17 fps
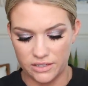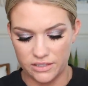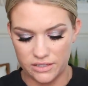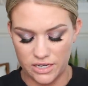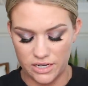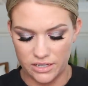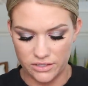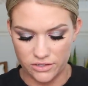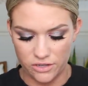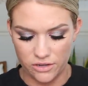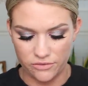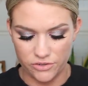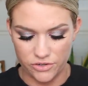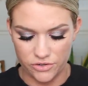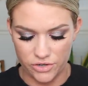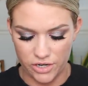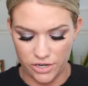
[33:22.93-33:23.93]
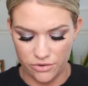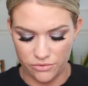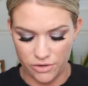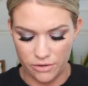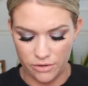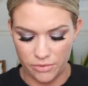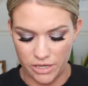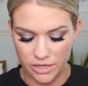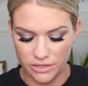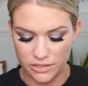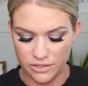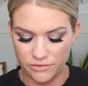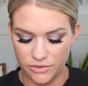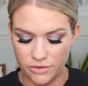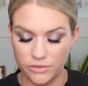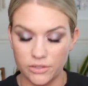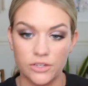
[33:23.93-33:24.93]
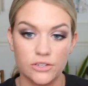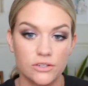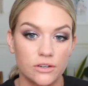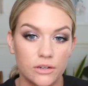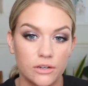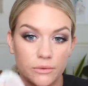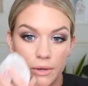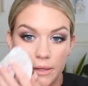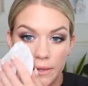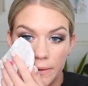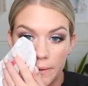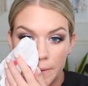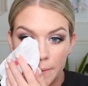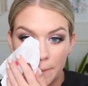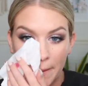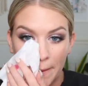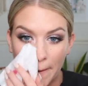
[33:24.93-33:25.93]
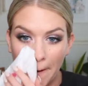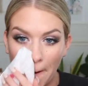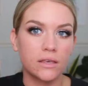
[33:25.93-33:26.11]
take this off and try and reapply this foundation in a way that looks better.